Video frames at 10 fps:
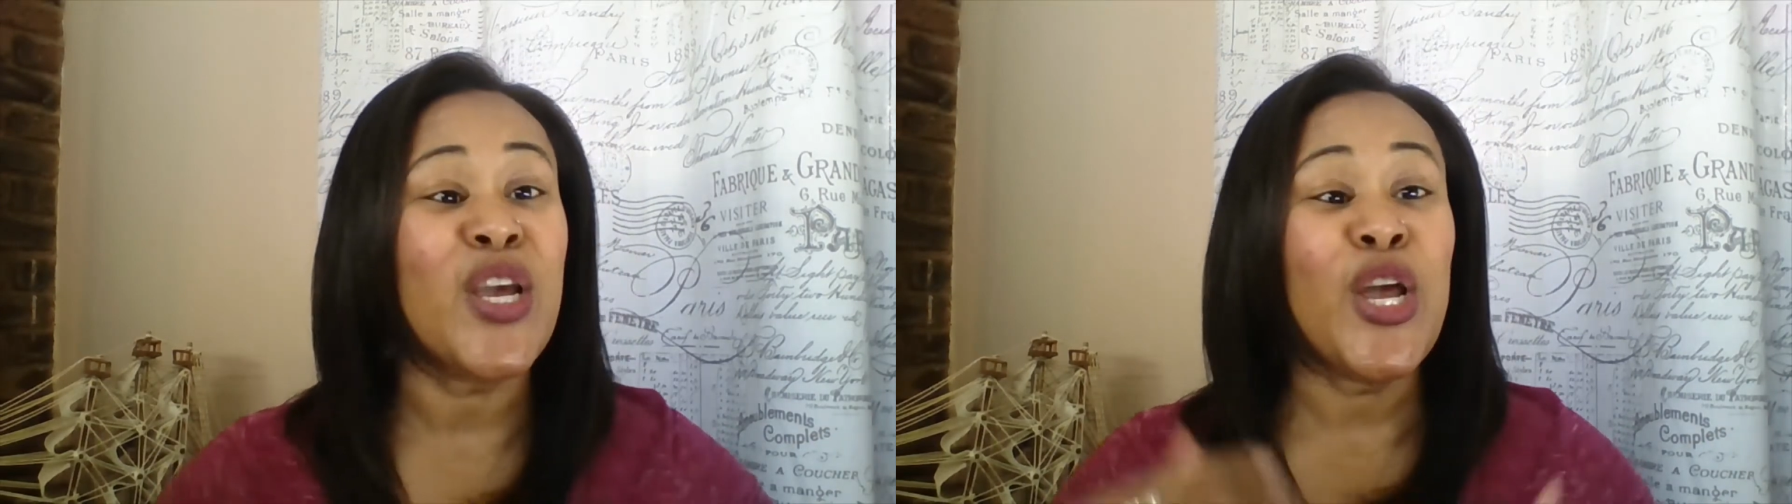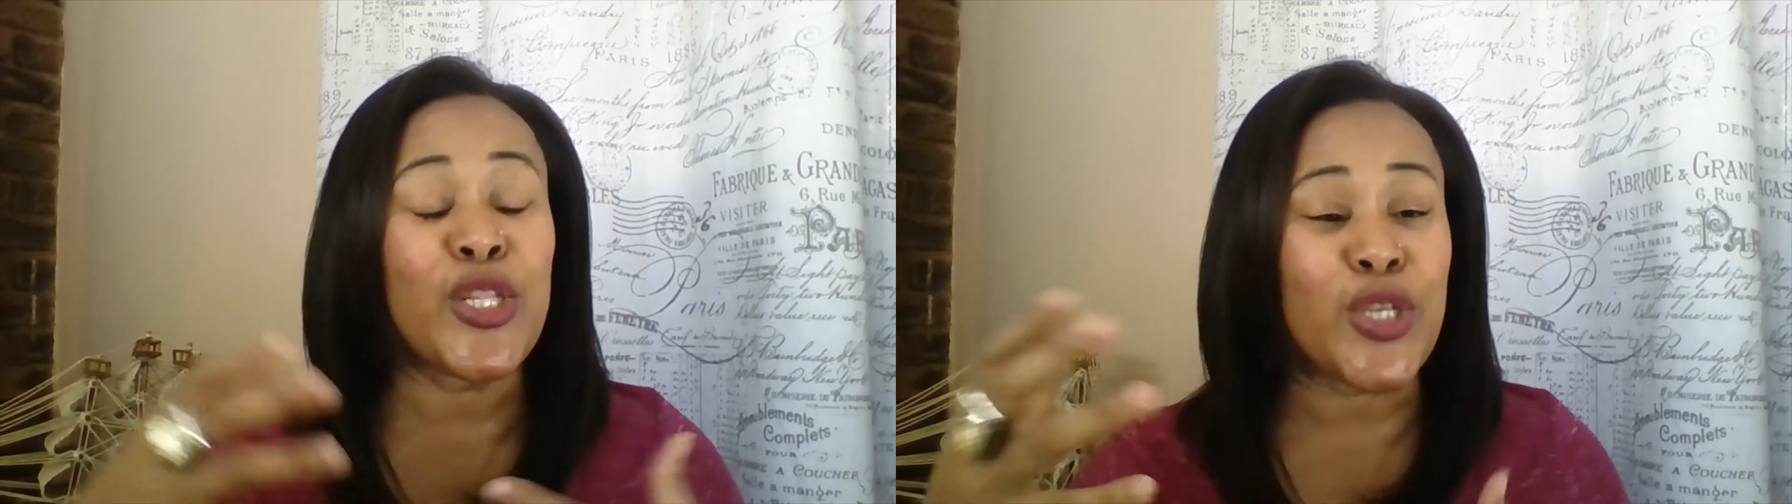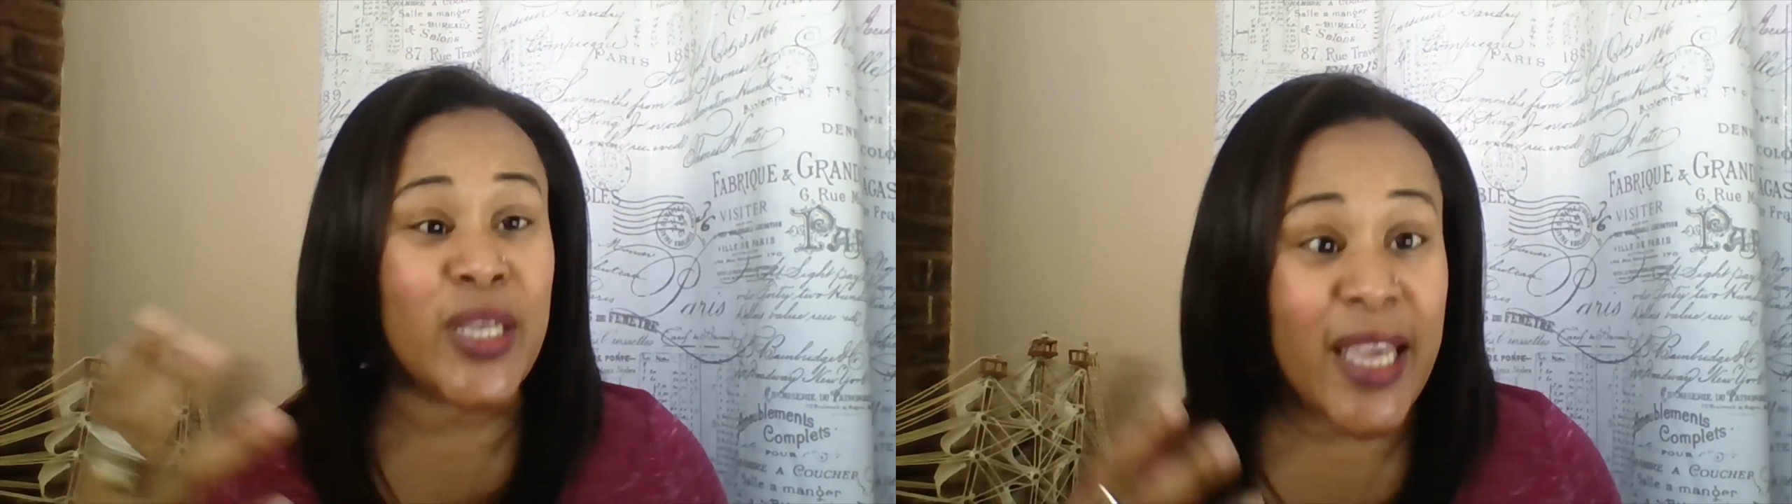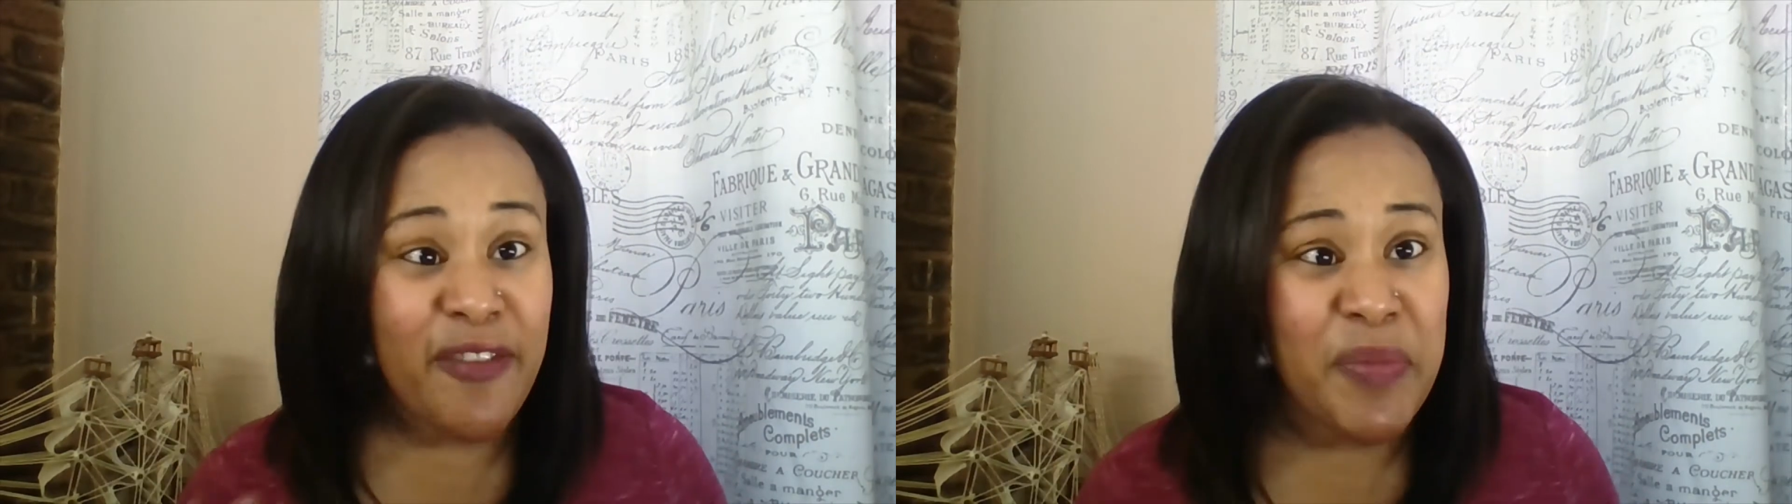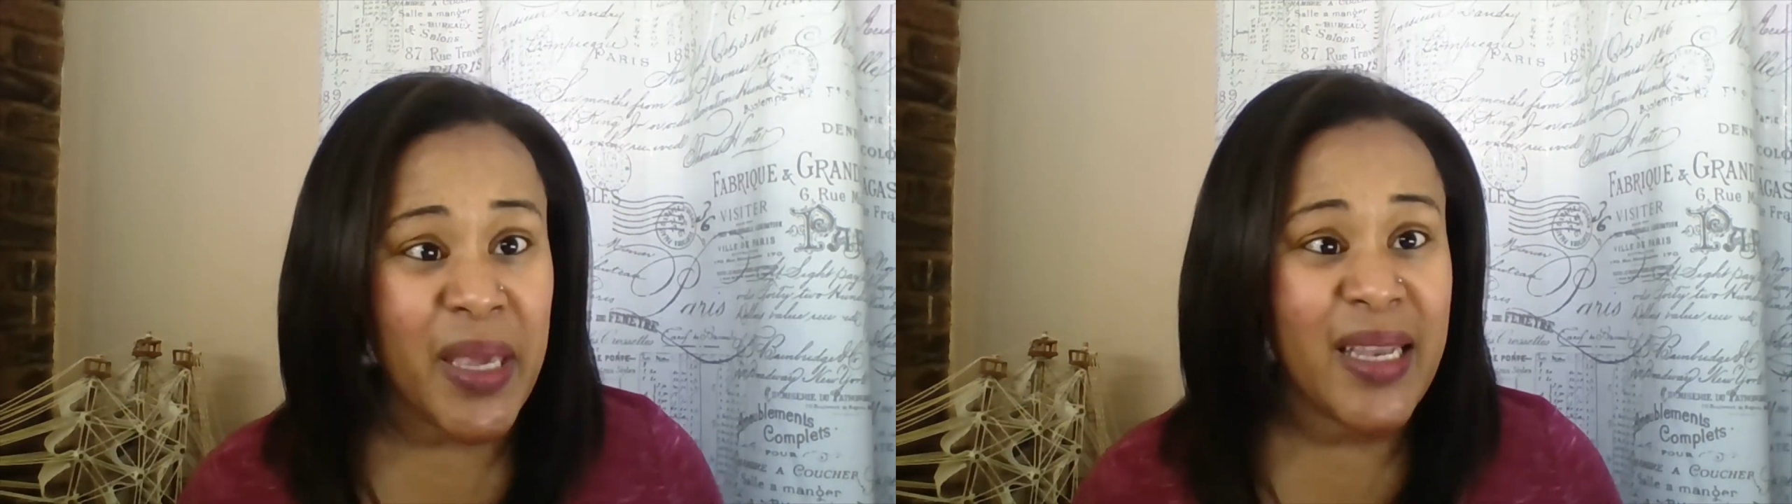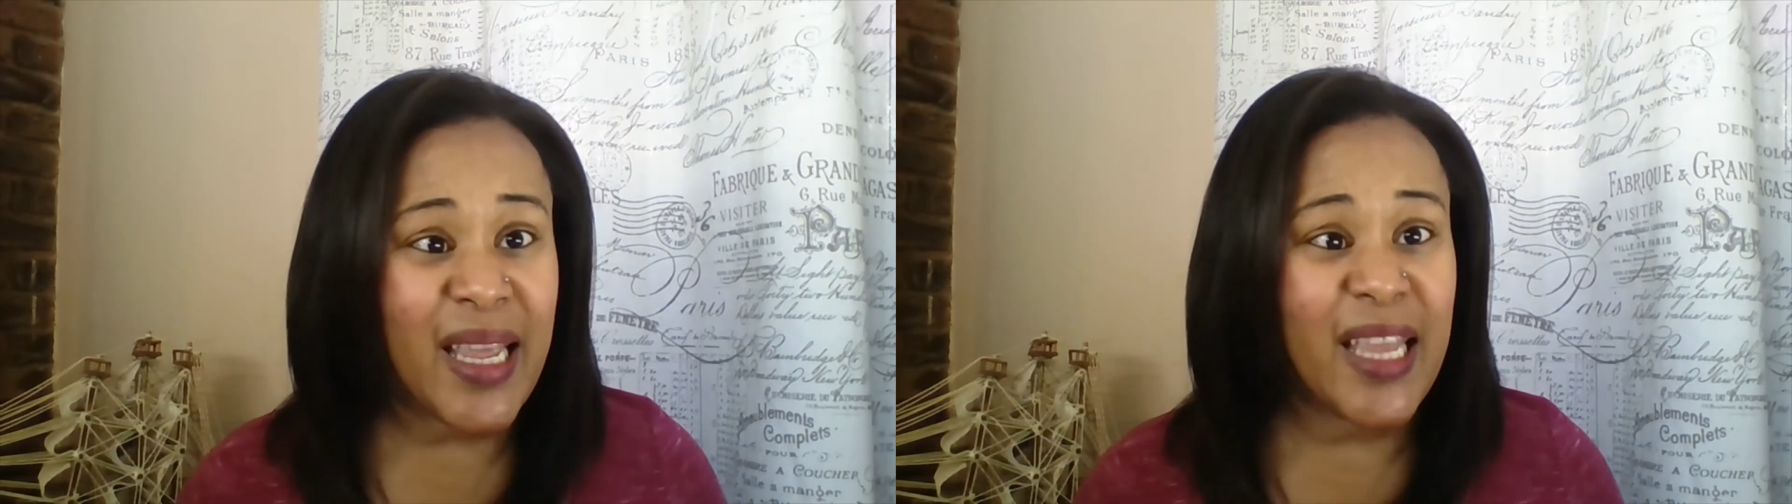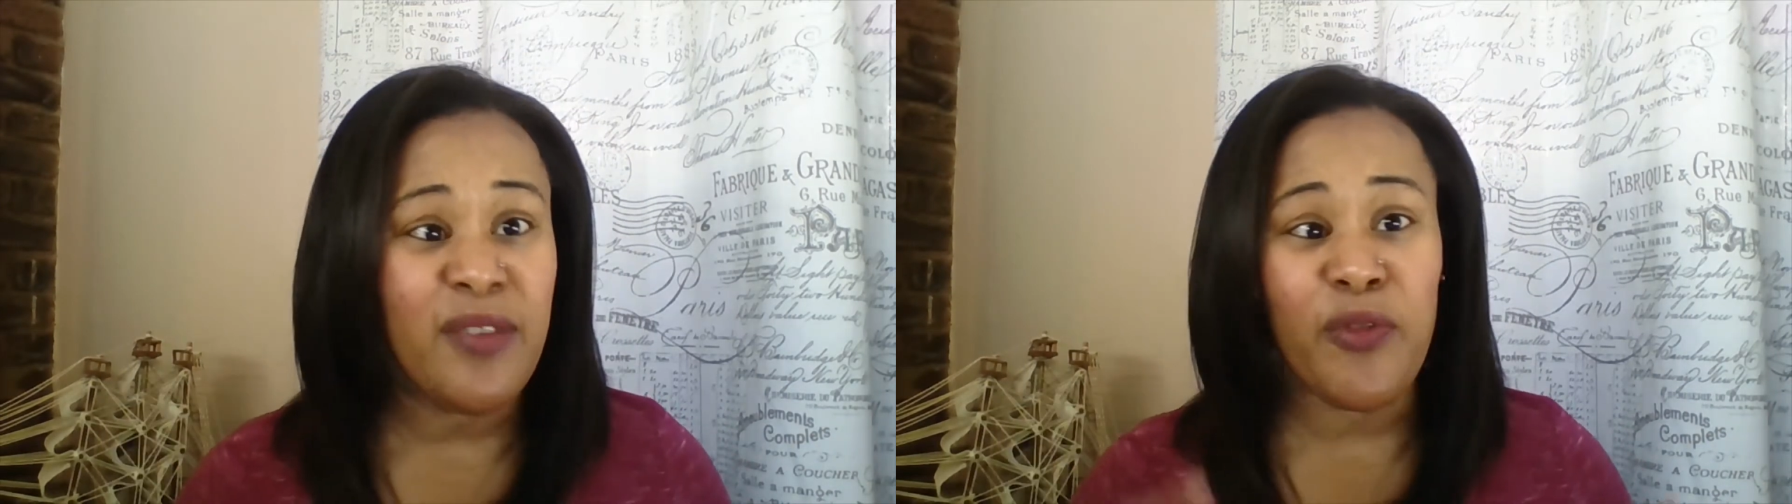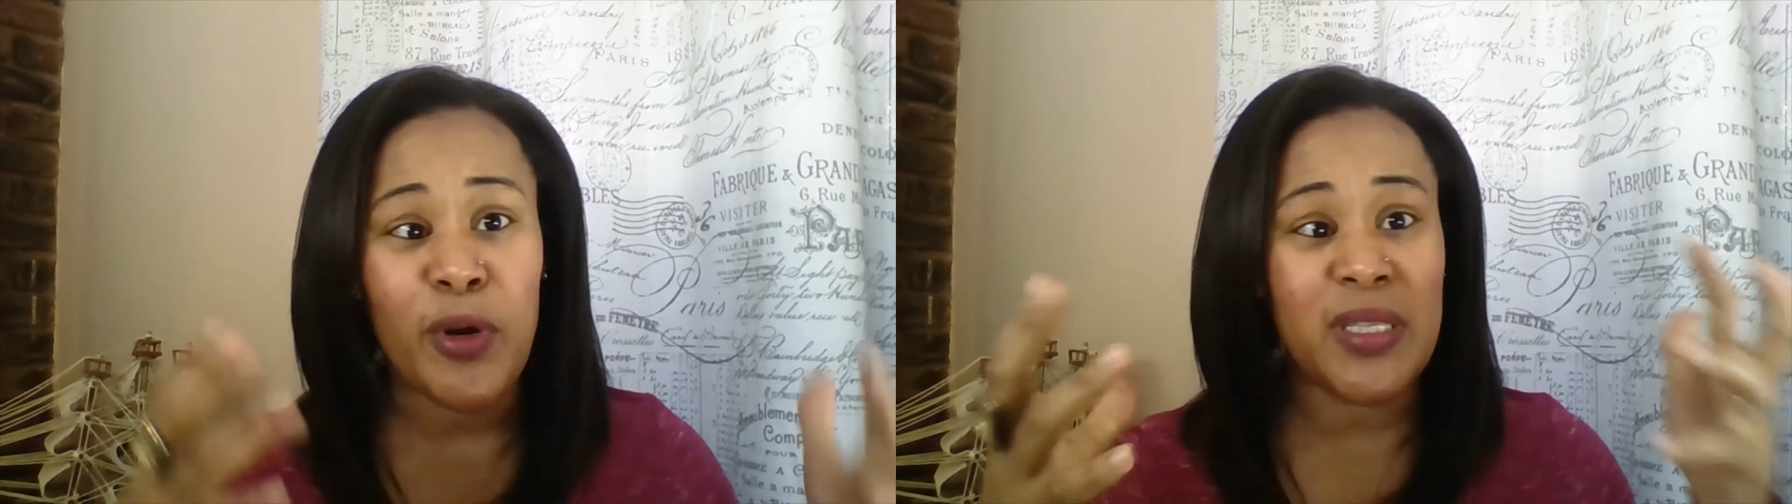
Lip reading: to give me an invoice